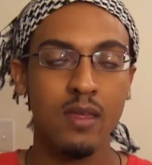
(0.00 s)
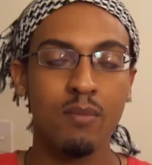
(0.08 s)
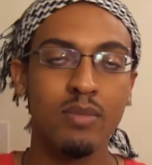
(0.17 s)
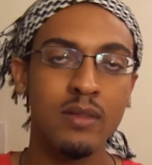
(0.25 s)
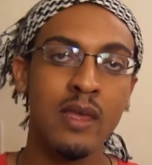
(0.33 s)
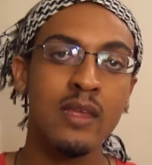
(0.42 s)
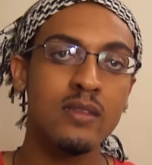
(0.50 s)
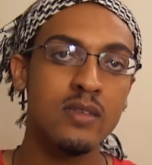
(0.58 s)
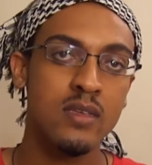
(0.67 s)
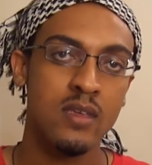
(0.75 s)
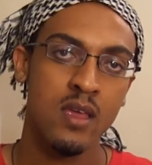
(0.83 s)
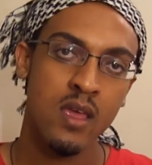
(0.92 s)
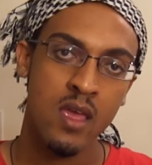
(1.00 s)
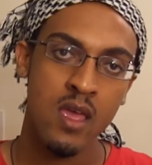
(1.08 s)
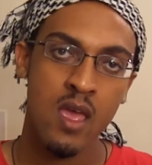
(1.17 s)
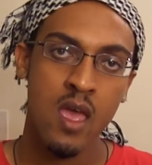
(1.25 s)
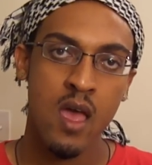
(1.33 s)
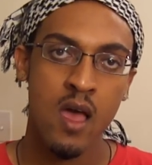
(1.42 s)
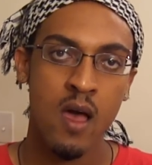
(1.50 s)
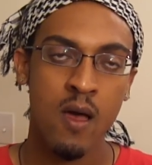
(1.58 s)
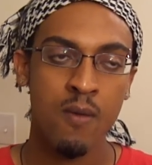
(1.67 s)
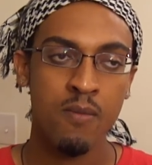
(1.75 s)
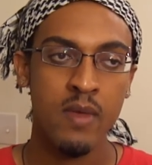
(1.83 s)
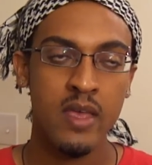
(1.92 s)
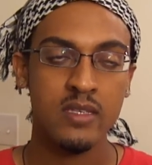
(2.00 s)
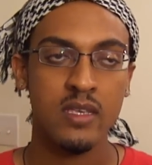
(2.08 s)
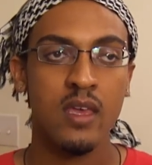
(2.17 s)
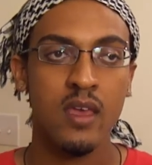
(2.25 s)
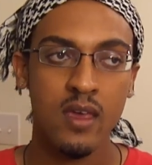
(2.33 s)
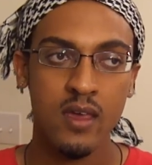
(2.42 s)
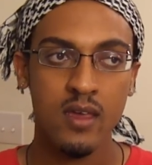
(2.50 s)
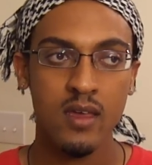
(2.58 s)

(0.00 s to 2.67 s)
complaint, as a